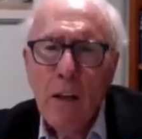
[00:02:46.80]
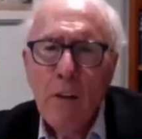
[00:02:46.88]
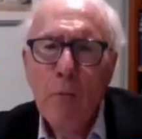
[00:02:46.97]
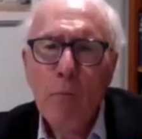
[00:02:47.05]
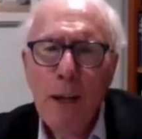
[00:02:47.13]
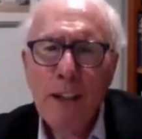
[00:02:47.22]

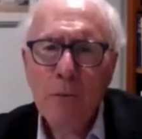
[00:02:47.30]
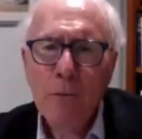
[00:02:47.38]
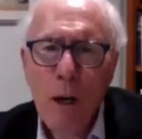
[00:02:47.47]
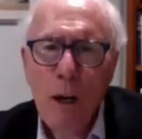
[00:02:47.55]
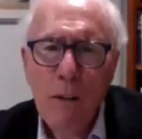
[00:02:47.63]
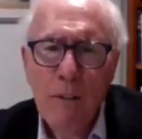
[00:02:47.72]
The best
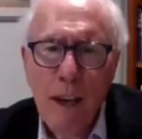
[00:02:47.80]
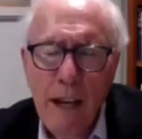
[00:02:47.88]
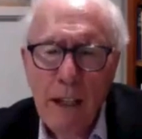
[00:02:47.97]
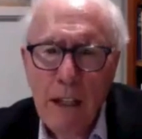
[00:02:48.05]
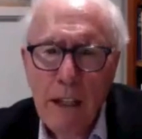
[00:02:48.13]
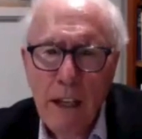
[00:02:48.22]
way of
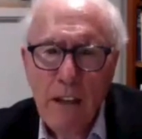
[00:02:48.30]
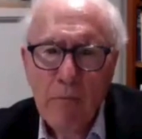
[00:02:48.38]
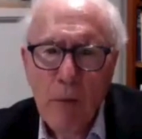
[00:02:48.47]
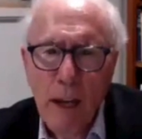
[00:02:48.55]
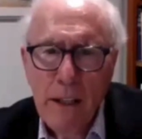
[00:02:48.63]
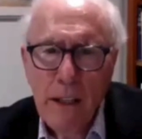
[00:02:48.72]
handling that
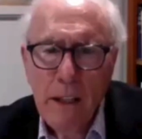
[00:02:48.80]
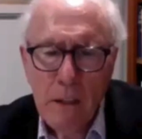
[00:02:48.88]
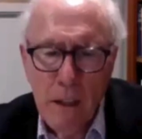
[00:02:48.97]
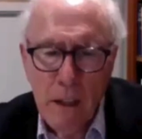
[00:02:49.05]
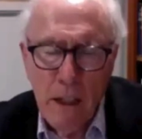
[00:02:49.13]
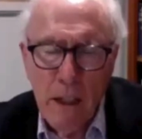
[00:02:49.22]
matter
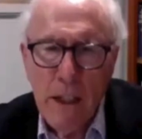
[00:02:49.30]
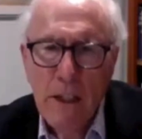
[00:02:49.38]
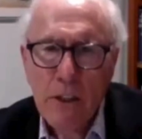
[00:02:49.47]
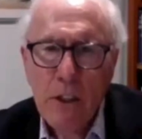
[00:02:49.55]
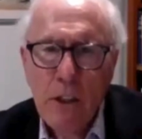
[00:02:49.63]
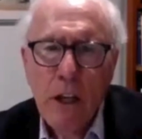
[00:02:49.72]

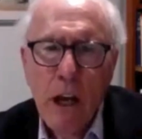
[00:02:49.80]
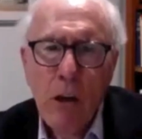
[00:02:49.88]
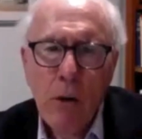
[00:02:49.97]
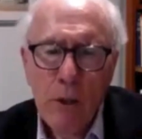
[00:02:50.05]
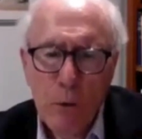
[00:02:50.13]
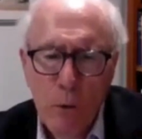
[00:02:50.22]
is to
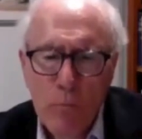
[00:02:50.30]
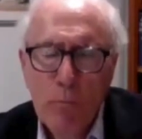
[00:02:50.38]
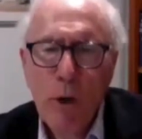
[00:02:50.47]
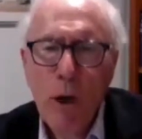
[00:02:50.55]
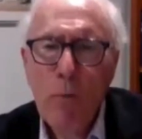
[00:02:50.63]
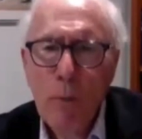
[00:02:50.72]
go into a
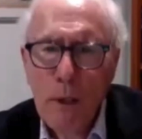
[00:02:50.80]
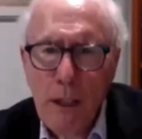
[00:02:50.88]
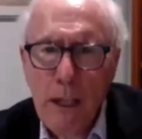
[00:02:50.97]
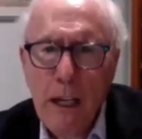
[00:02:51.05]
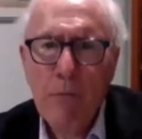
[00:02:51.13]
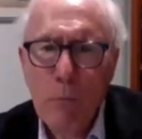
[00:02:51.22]
proper
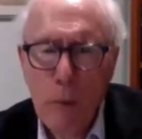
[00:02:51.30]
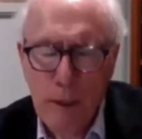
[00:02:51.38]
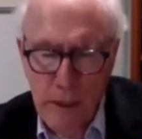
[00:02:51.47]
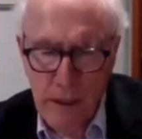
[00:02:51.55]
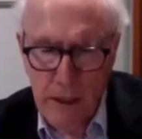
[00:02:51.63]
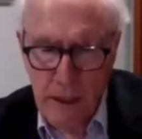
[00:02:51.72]

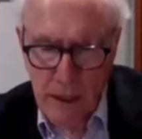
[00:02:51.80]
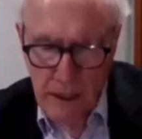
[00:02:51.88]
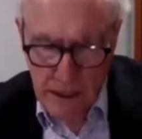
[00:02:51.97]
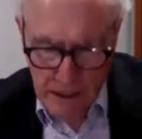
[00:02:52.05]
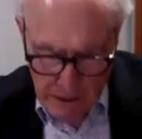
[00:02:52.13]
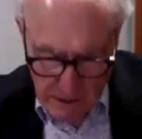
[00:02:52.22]
government
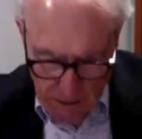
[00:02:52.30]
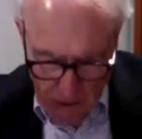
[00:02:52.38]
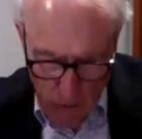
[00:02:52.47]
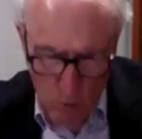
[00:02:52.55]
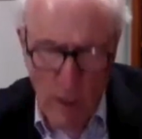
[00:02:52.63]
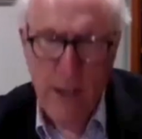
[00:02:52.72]

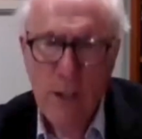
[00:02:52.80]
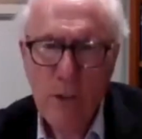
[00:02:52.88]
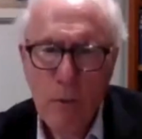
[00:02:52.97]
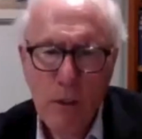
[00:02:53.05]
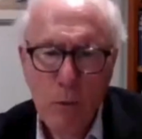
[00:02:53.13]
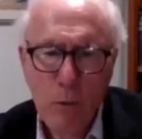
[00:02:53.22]

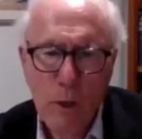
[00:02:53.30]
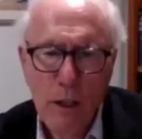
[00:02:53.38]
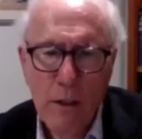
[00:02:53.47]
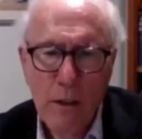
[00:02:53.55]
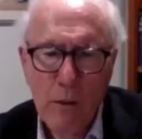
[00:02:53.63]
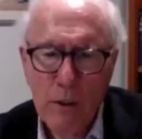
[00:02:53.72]
arrangement where
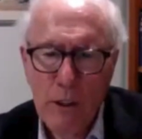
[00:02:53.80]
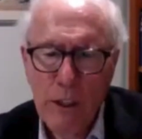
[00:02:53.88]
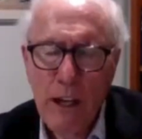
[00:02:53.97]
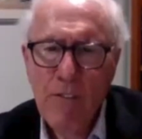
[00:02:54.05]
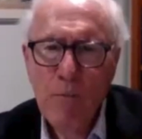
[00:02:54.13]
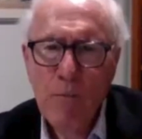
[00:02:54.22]
there is
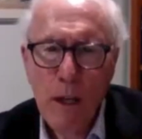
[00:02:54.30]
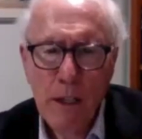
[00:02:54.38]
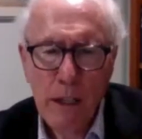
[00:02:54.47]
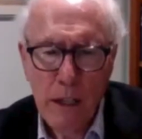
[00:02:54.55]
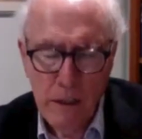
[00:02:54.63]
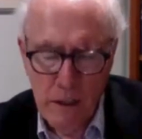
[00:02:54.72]
enough
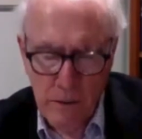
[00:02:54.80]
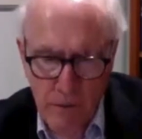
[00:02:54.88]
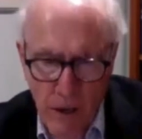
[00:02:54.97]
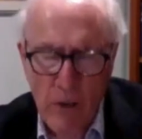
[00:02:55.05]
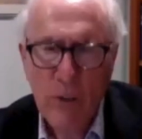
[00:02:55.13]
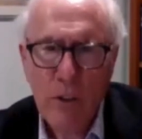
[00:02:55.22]
money
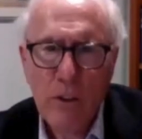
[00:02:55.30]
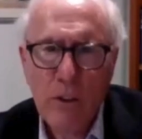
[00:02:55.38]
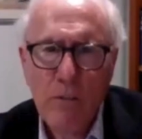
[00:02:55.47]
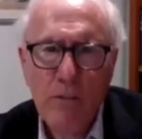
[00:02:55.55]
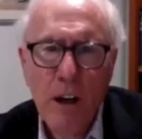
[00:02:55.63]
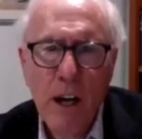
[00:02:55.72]
devoted
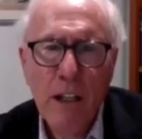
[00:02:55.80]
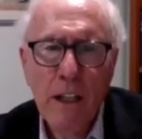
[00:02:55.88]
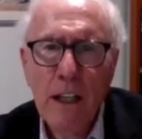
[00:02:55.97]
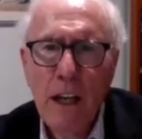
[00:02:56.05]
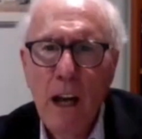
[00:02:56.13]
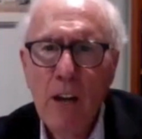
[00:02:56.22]
to
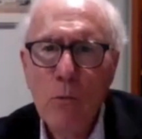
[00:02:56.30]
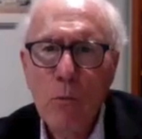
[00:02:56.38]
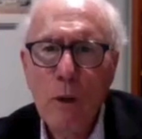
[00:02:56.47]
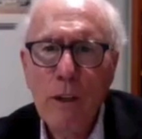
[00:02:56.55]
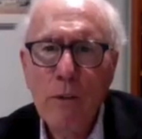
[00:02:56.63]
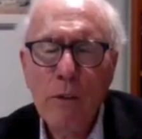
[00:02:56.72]
finding out
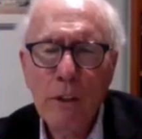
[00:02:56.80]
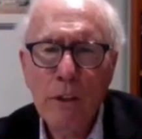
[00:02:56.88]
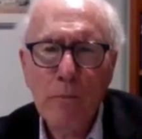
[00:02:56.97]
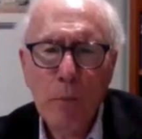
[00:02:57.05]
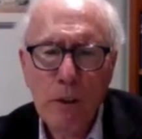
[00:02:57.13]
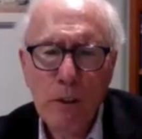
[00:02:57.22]
whether it is
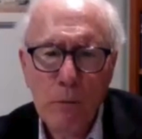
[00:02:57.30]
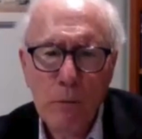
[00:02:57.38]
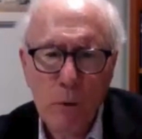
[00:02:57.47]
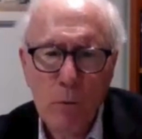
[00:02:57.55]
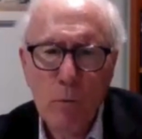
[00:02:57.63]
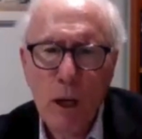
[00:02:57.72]

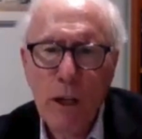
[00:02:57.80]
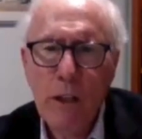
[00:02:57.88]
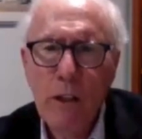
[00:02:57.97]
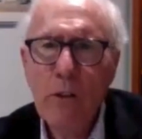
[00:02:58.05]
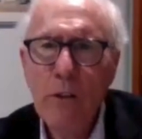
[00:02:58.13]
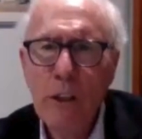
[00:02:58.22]
possible by
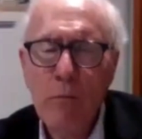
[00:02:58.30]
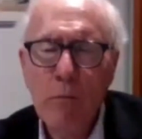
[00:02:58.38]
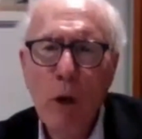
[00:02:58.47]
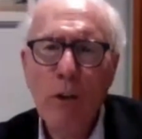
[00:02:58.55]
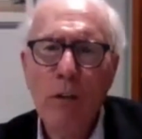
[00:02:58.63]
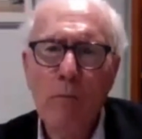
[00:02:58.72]
using
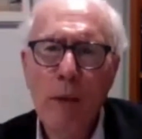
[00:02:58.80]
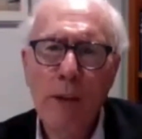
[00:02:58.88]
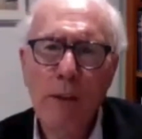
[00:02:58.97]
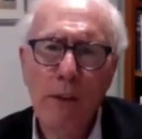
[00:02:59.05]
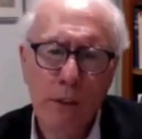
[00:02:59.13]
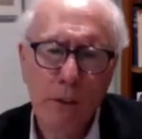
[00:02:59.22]
modern
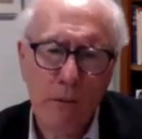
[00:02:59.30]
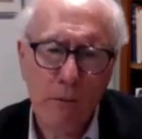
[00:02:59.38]
methods of